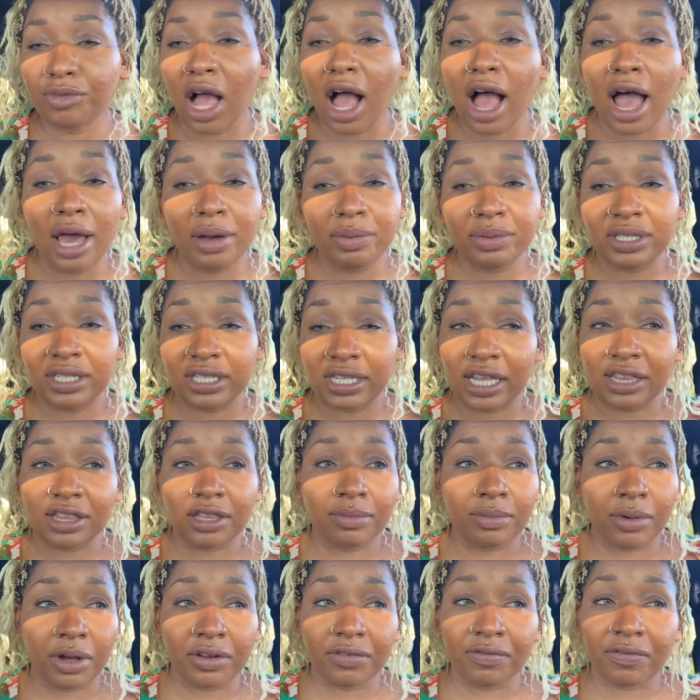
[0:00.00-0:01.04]
I would set
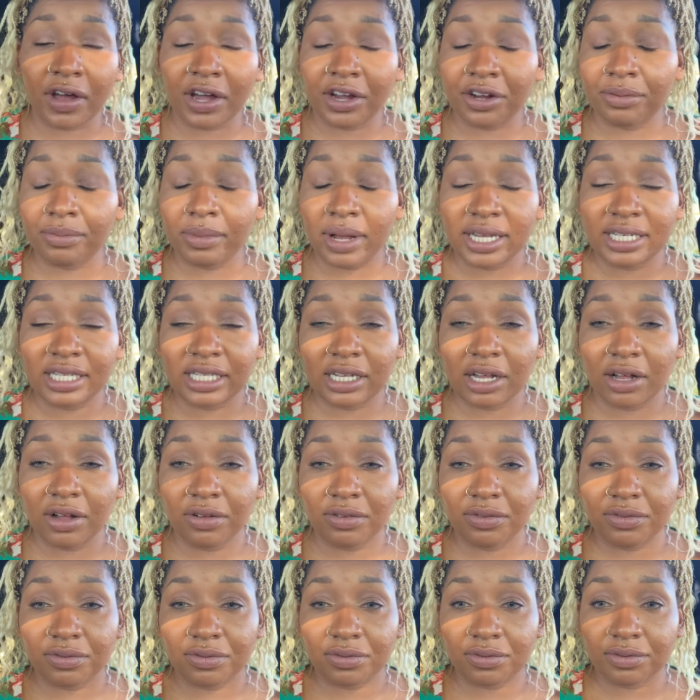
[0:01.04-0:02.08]
them on fire myself.
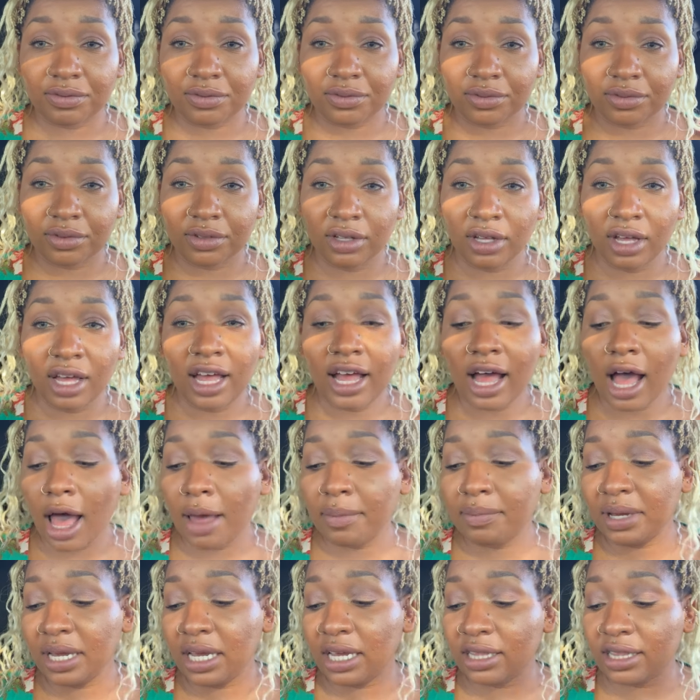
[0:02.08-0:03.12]
I
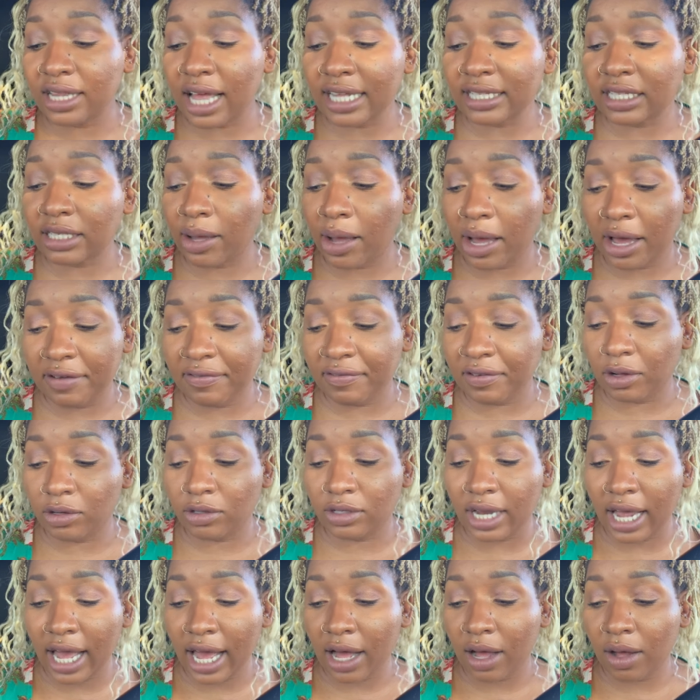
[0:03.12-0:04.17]
mean, that's how I feel
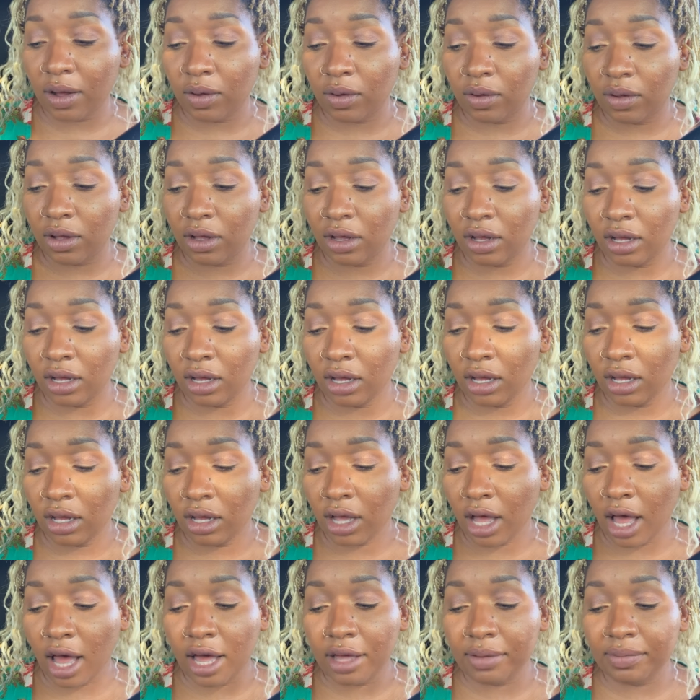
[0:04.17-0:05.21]
now.
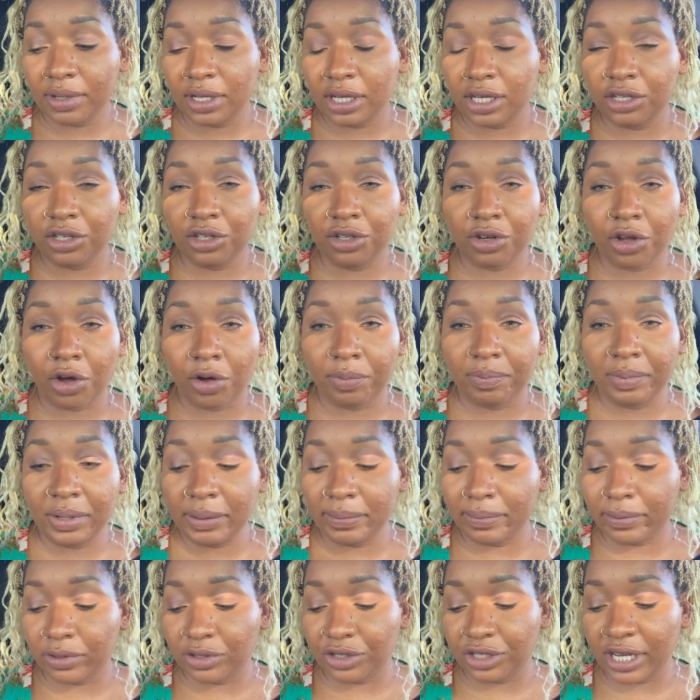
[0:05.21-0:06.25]
I mean, you know,
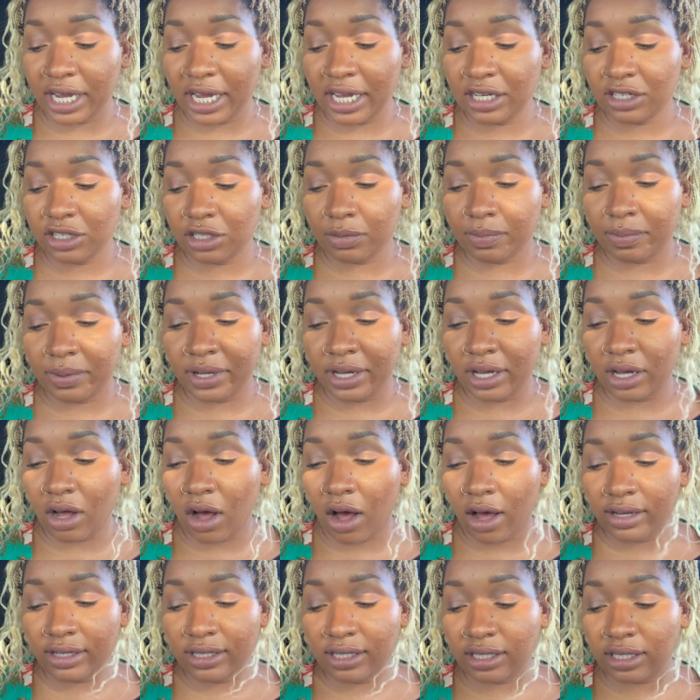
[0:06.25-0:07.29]
people change, but
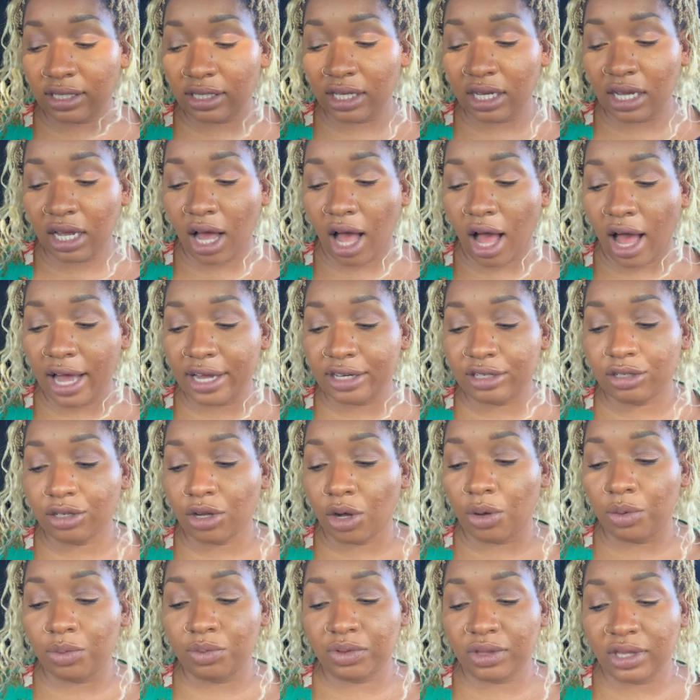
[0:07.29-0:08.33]
honestly, I
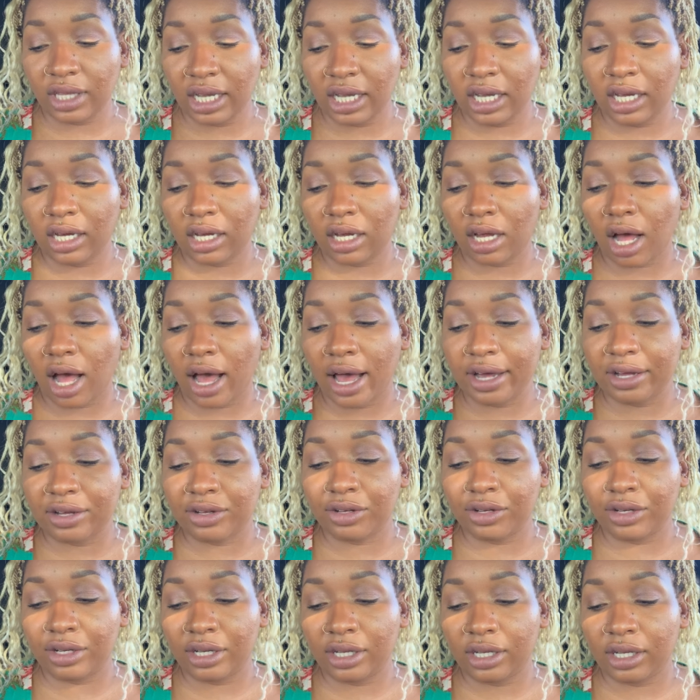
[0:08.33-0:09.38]
don't think I
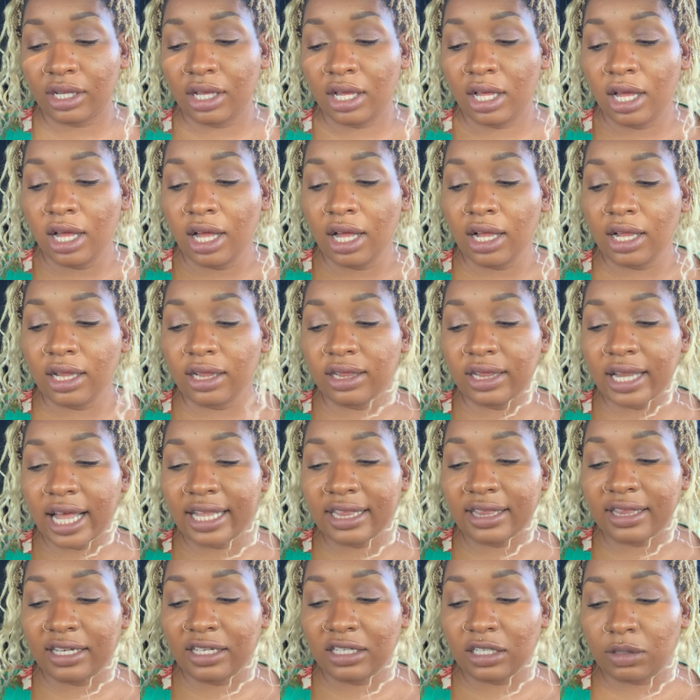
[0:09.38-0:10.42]
could
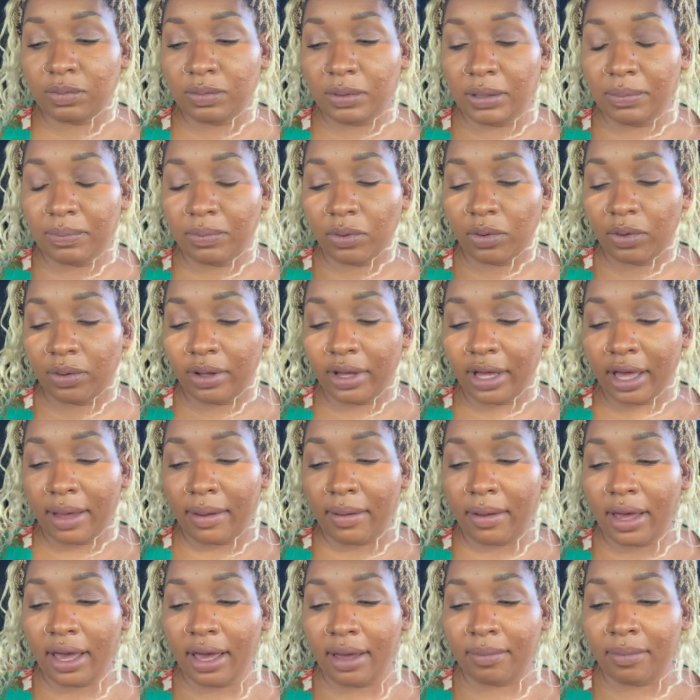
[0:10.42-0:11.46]
let these people
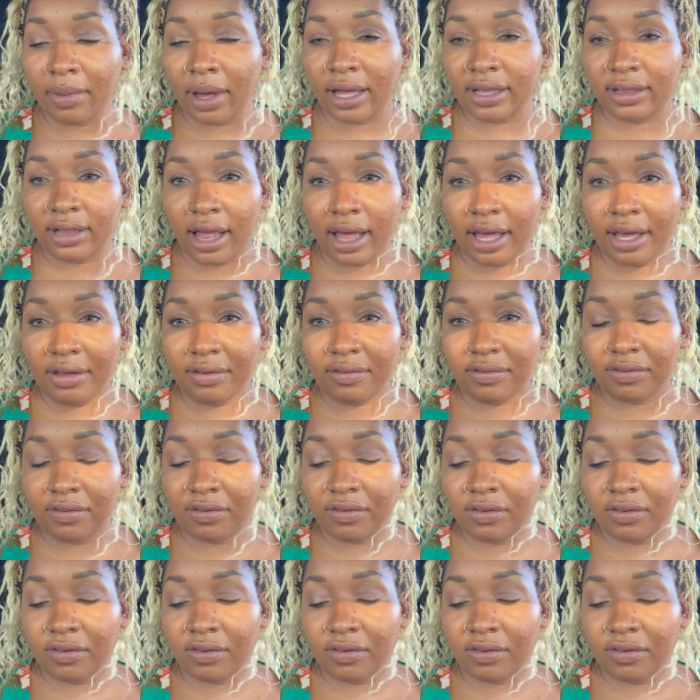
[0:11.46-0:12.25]
in my life.